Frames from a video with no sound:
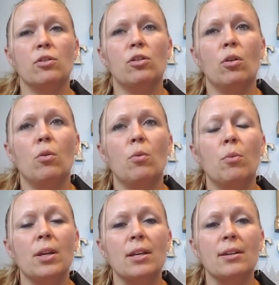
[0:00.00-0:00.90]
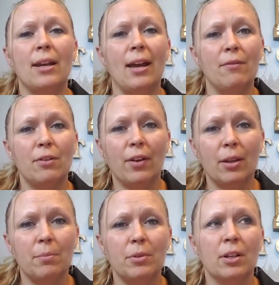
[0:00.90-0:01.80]
So we kind of
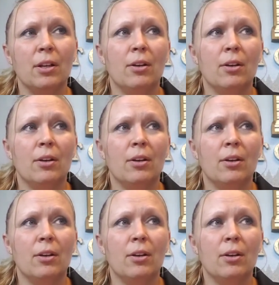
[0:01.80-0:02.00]
developed